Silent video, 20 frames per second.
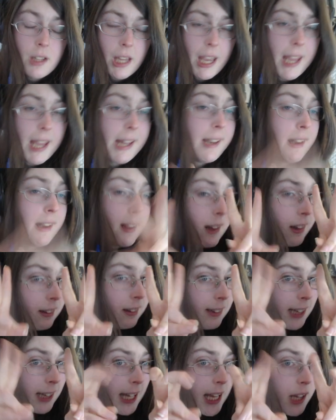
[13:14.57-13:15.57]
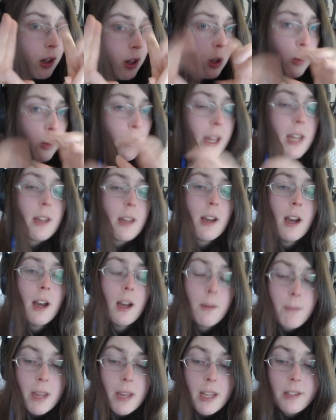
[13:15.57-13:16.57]
in legal
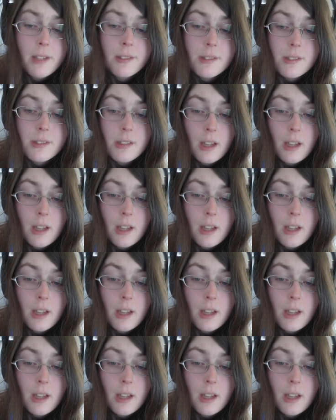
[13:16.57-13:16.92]
means.